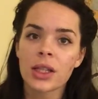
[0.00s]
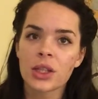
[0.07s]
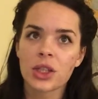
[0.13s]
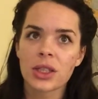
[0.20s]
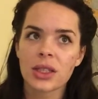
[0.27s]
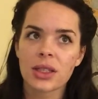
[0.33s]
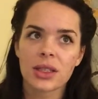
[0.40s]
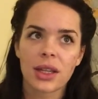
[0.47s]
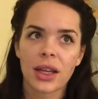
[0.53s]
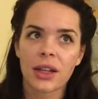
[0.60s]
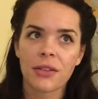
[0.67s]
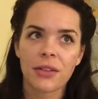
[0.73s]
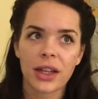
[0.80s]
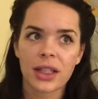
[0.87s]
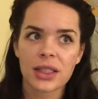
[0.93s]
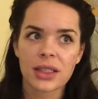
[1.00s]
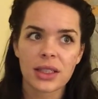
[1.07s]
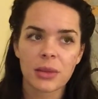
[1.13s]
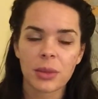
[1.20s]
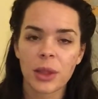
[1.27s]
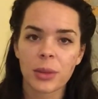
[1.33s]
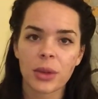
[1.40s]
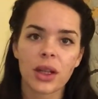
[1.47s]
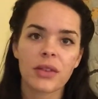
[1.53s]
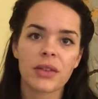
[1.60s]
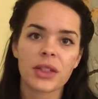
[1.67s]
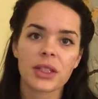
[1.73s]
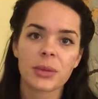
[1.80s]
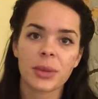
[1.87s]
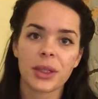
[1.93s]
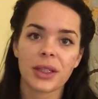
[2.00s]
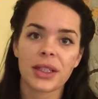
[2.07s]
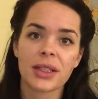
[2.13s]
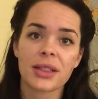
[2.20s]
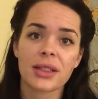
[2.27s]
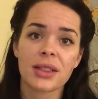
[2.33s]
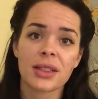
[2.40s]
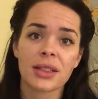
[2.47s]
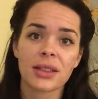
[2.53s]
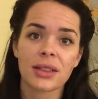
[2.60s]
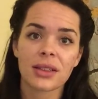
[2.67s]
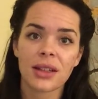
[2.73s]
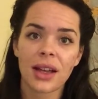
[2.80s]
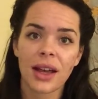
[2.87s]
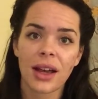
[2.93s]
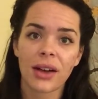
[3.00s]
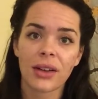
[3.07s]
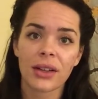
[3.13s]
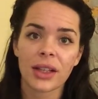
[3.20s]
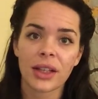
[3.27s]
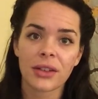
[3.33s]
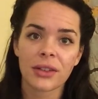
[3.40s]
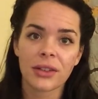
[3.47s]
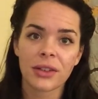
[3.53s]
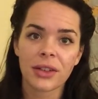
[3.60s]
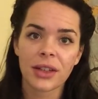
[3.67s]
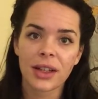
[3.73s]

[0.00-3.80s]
just the side effects that people have experienced and how they've